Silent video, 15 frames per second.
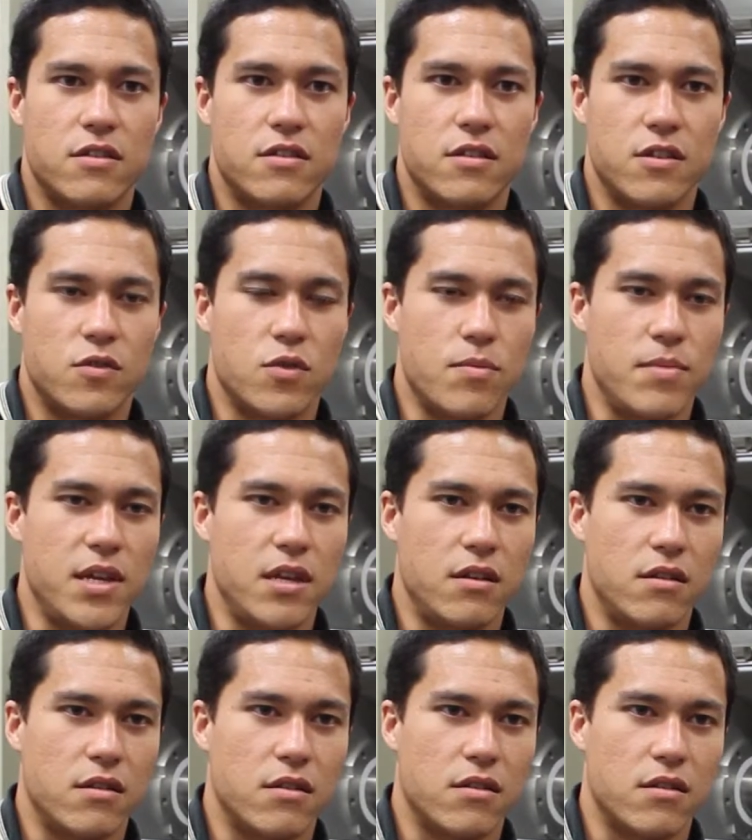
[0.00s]
since we meet
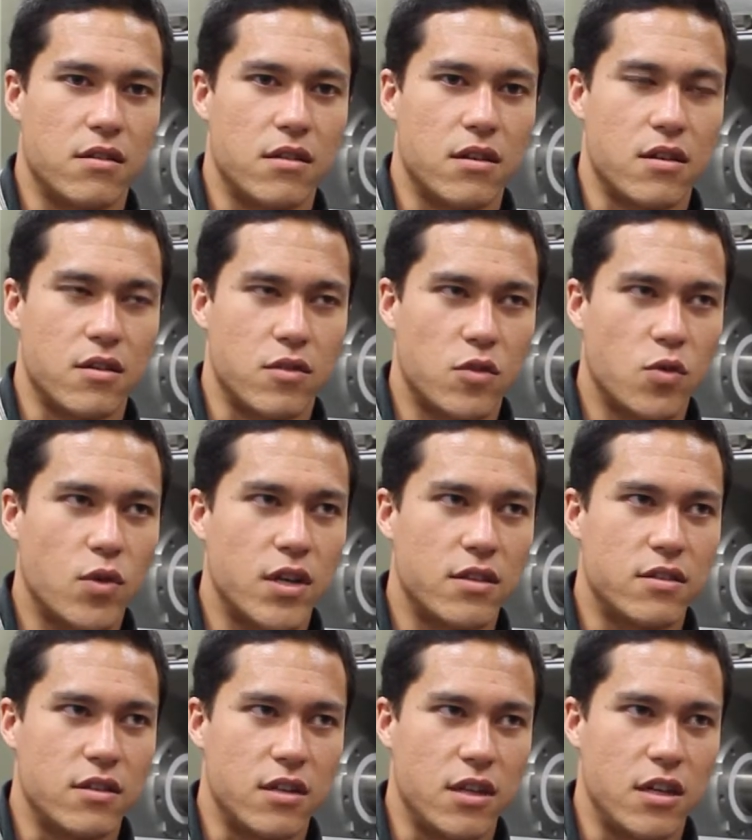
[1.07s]
you know,
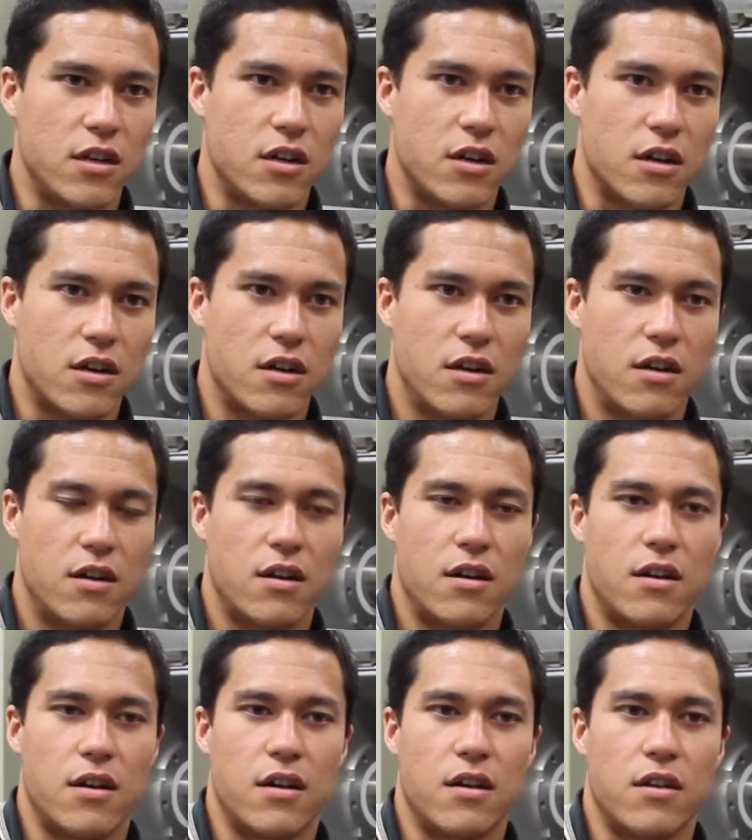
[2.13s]
twice a year,
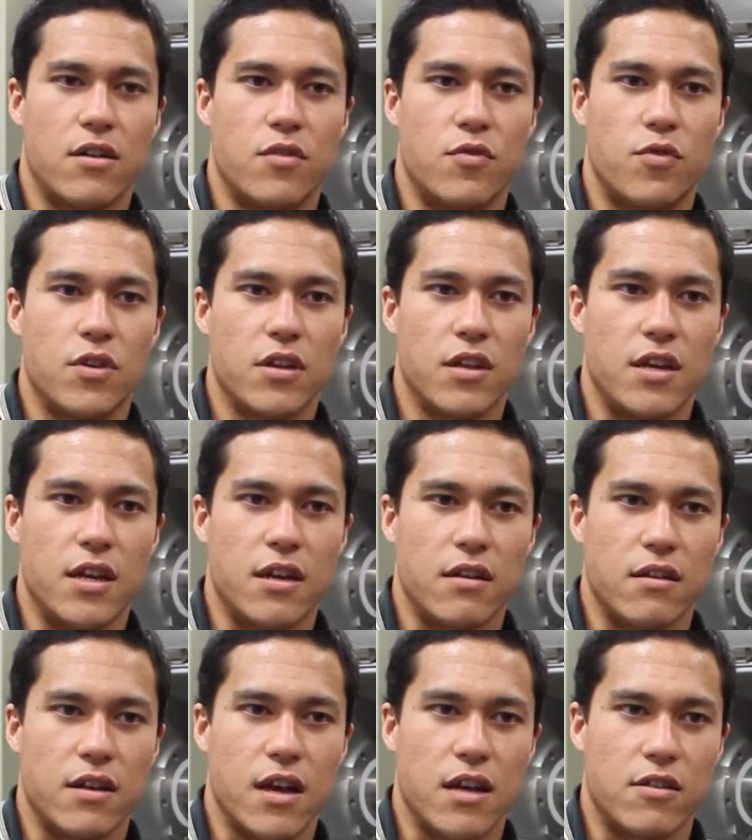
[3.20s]
uh, I've really
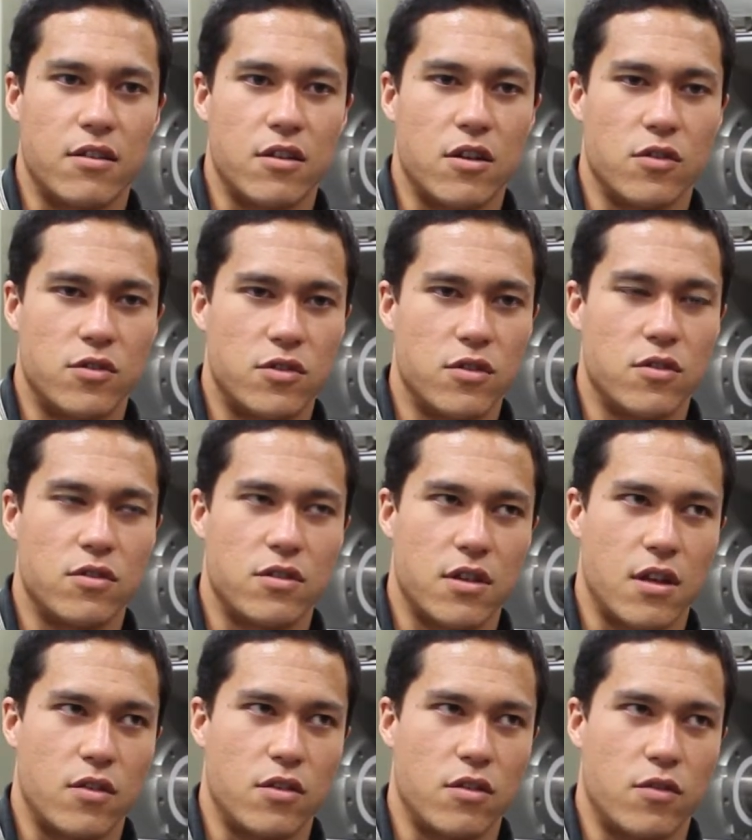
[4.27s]
gotten to know students
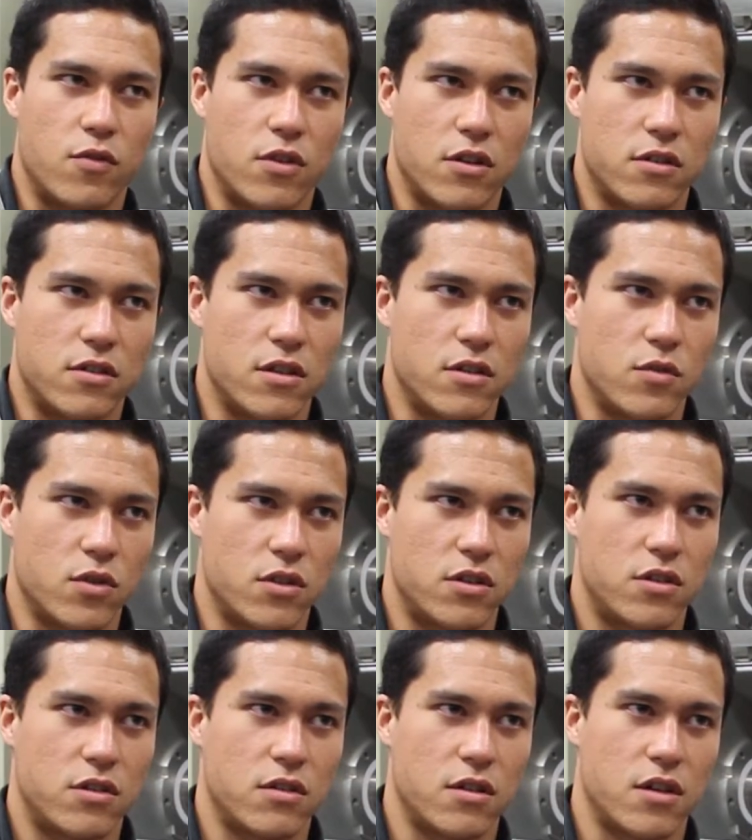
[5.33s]
at other universities, which
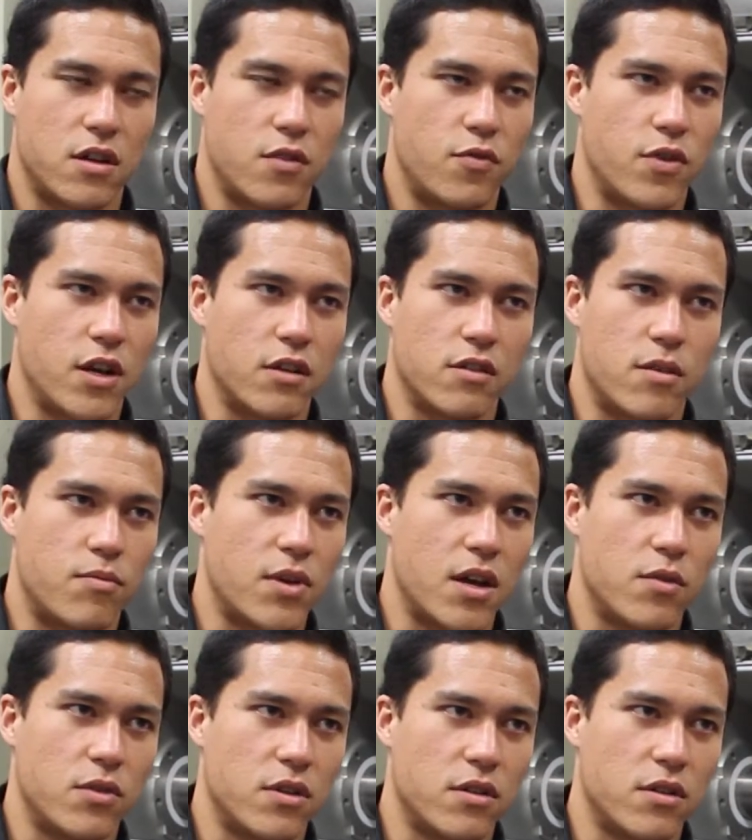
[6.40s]
uh, frankly I probably